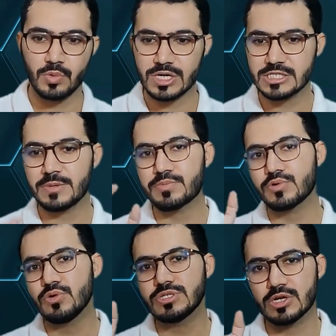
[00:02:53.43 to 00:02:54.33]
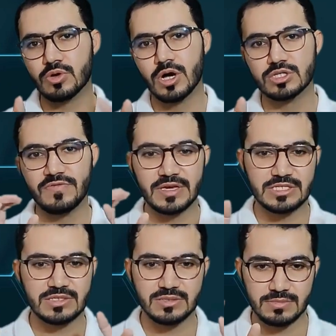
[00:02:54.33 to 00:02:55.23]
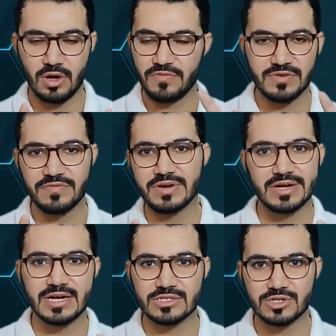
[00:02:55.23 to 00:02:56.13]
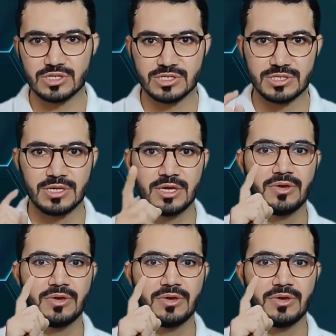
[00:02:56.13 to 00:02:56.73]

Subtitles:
What is the pros and cons of each of different data structures?